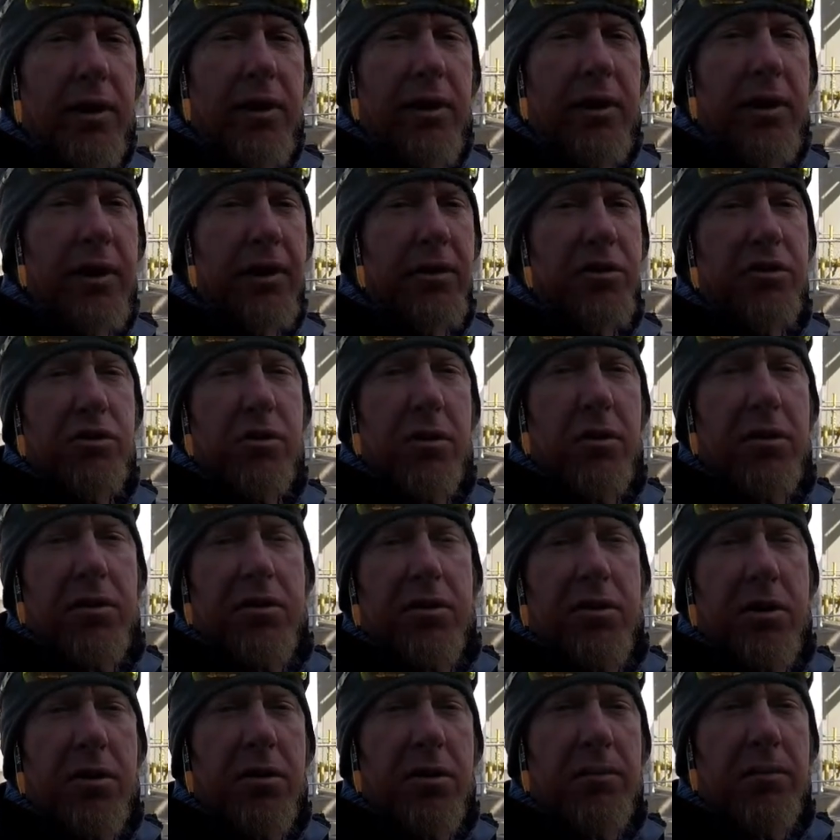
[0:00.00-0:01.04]
Now I can start
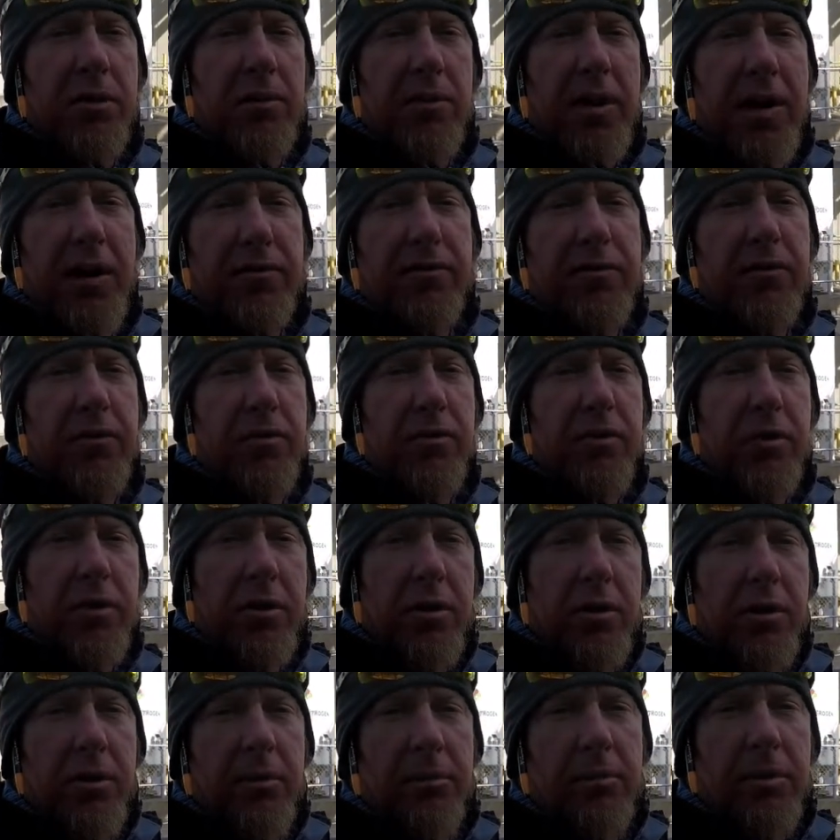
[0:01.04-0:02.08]
installing my rafters,
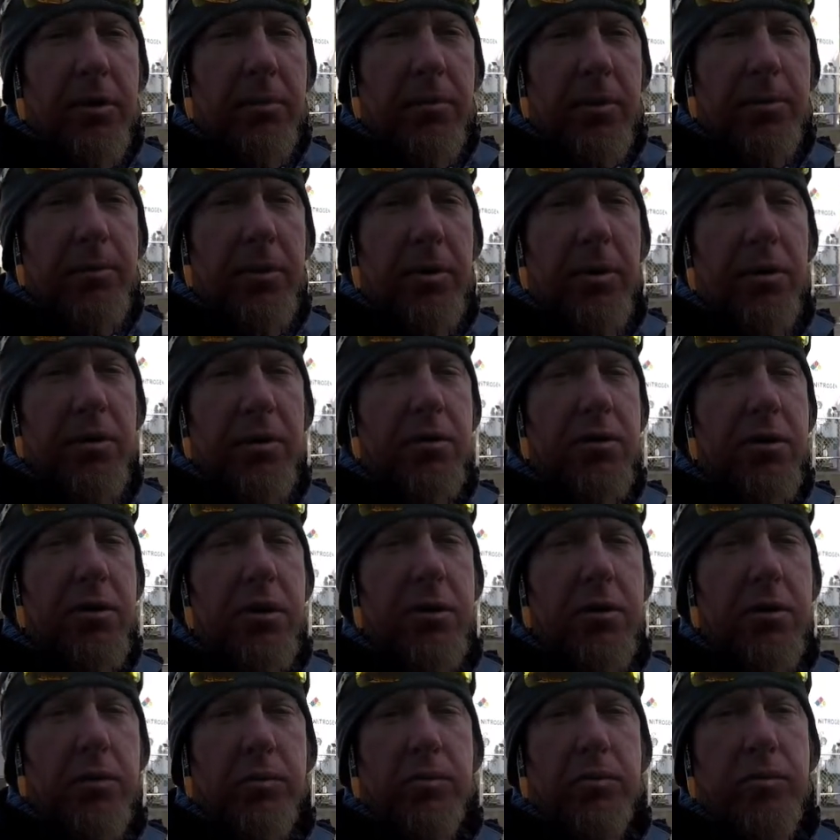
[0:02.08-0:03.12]
put my purlins
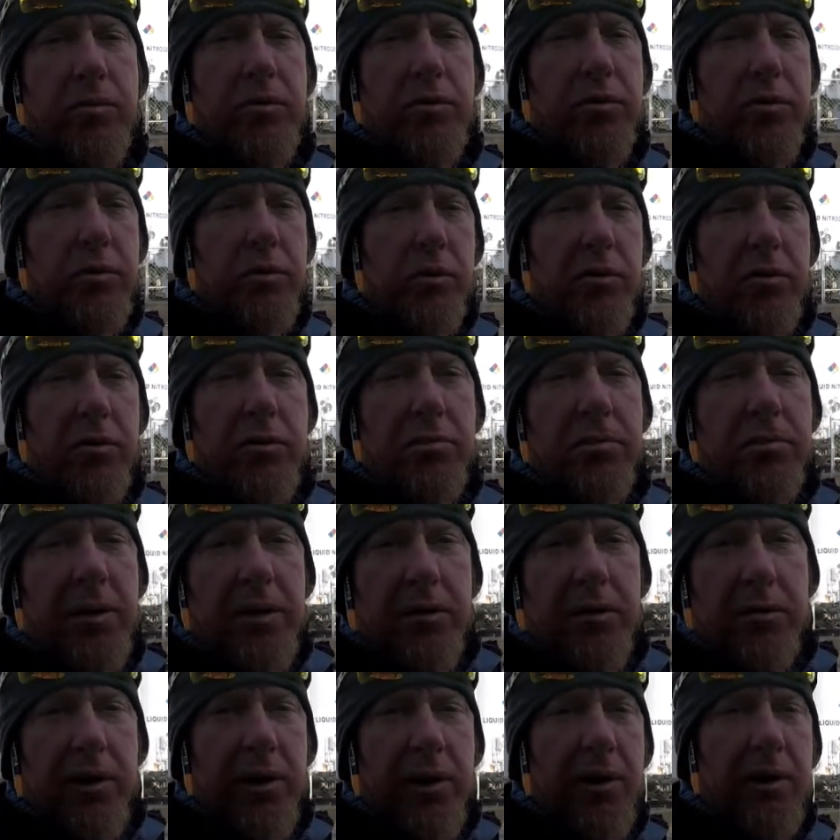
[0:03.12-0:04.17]
on, screw this
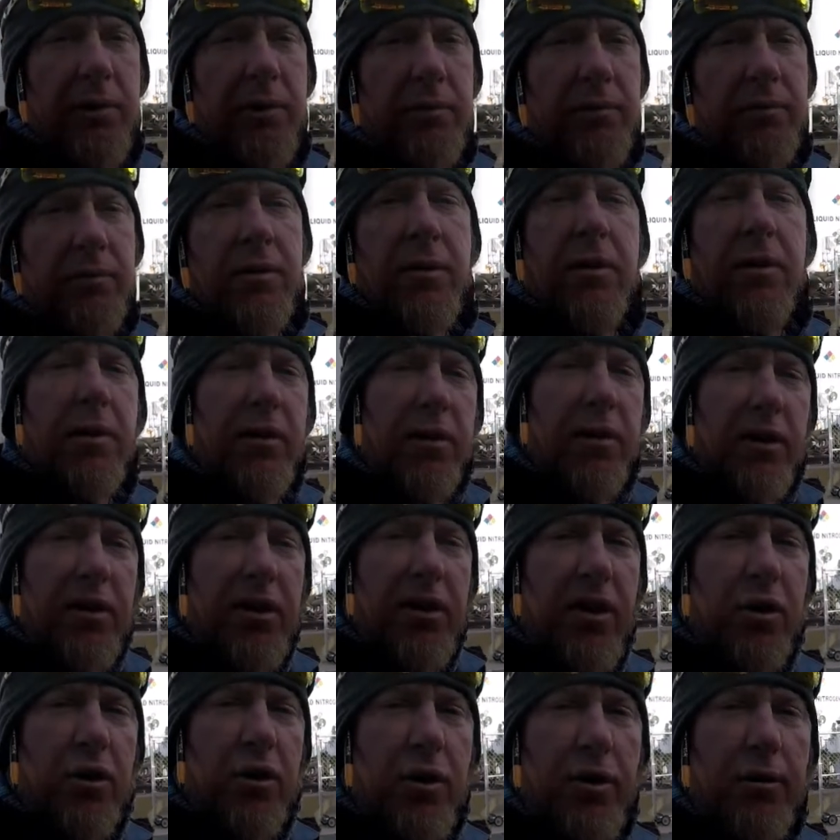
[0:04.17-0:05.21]
metal down,
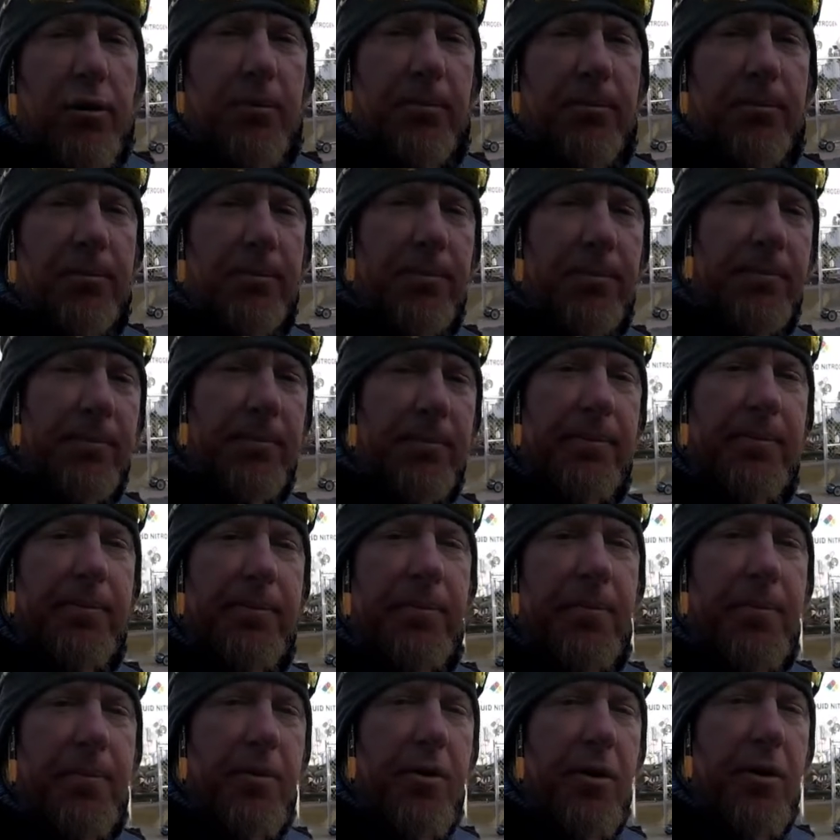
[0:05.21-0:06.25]
go home.
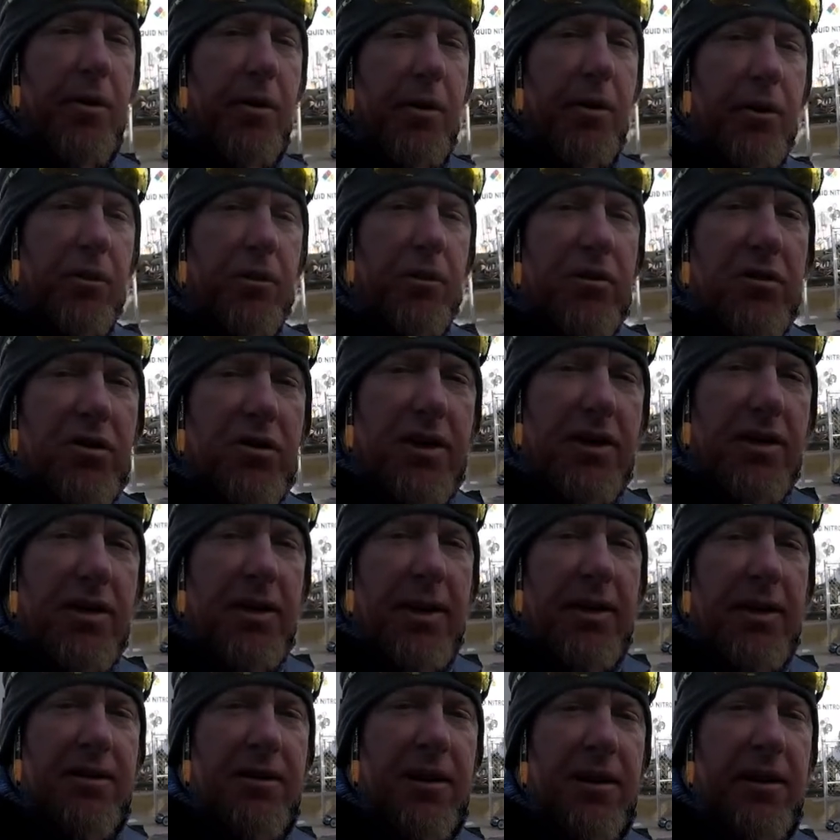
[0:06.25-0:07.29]
See you
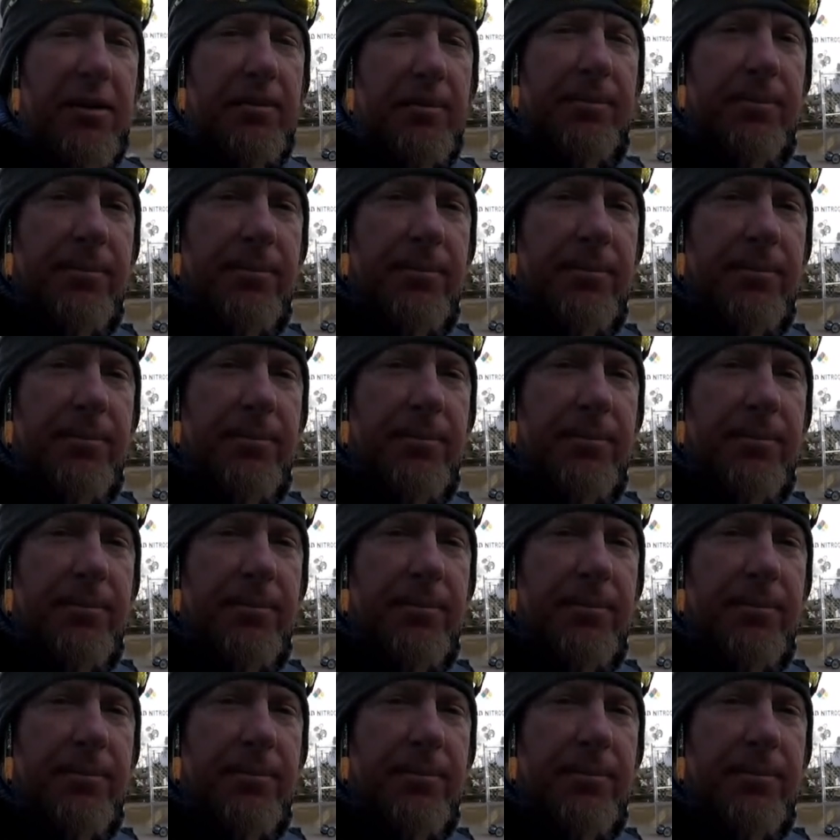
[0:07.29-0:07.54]
next time.